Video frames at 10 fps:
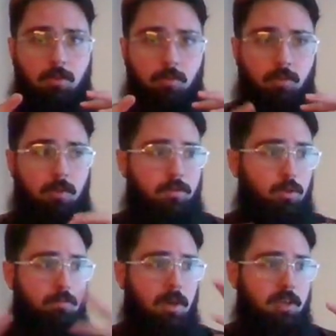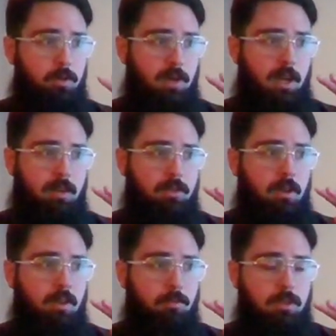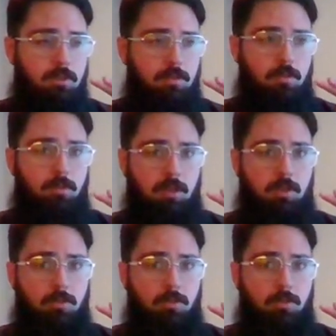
reviewed by you ahead of time so that